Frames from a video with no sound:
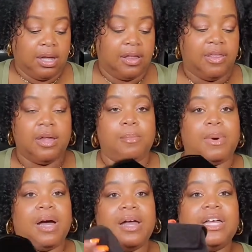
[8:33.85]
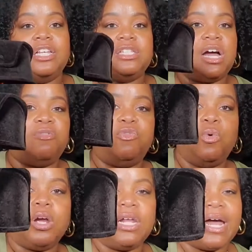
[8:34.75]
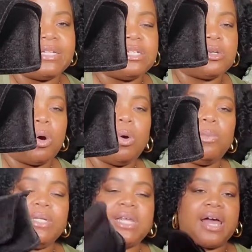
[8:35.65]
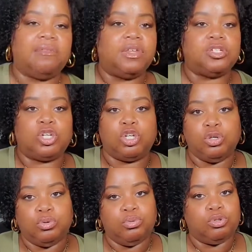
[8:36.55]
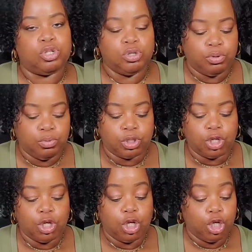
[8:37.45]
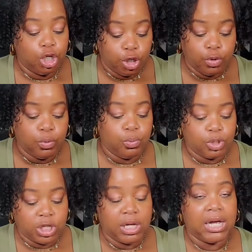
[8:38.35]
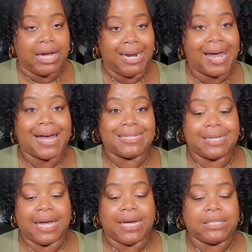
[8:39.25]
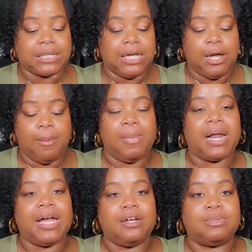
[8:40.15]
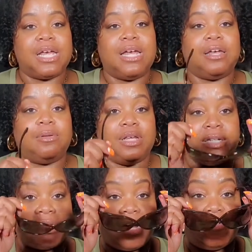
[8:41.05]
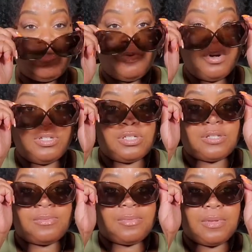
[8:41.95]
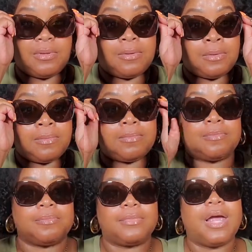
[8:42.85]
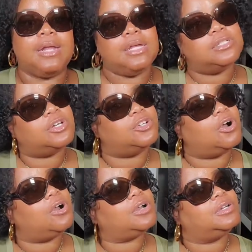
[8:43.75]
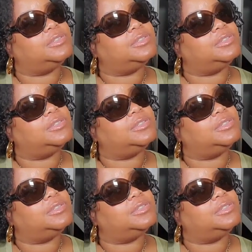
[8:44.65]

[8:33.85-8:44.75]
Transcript: Then my Tom Ford glasses always have this huge, huge, huge glass case. But I am taking these Tom Fords. And these are dark.